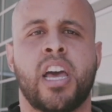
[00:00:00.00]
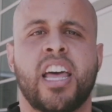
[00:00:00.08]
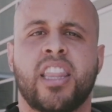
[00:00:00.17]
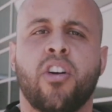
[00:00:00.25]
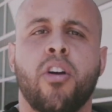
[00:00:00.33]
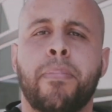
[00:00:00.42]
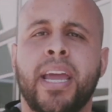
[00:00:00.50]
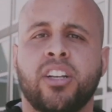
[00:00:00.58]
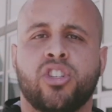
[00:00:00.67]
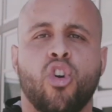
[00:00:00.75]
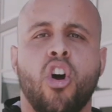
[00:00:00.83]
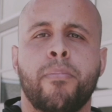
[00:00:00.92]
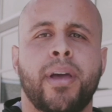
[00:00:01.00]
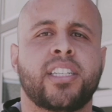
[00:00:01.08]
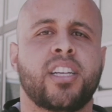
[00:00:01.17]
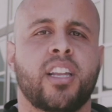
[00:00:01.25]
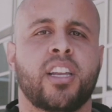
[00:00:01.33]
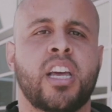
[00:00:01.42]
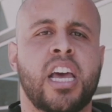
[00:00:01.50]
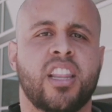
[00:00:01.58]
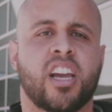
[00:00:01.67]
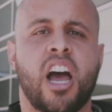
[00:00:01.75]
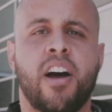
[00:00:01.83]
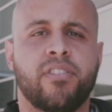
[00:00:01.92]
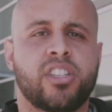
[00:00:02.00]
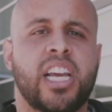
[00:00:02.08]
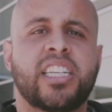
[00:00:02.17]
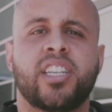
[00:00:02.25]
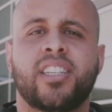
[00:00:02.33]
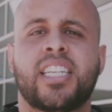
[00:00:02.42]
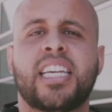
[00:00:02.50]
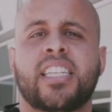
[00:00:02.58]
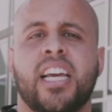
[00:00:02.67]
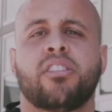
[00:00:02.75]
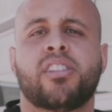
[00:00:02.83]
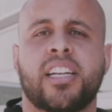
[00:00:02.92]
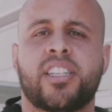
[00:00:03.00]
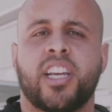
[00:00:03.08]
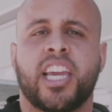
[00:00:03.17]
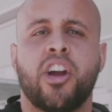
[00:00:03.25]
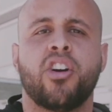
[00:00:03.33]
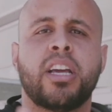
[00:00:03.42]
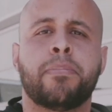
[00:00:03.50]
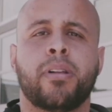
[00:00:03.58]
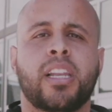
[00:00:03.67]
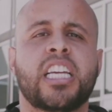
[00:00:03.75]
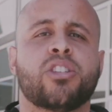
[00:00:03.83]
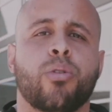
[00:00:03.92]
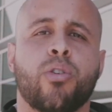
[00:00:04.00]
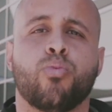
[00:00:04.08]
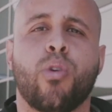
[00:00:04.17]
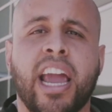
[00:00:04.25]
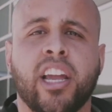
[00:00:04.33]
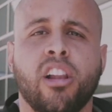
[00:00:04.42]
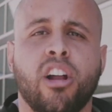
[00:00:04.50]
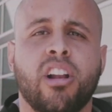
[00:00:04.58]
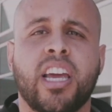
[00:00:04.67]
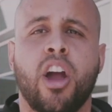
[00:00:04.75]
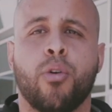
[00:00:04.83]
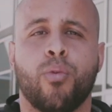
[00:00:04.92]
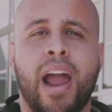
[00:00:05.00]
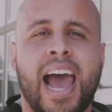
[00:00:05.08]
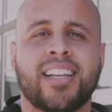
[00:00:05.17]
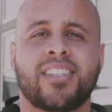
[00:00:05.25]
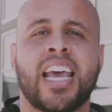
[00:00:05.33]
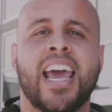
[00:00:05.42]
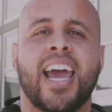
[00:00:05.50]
They were being tormented. The conversation details that security police would regularly harass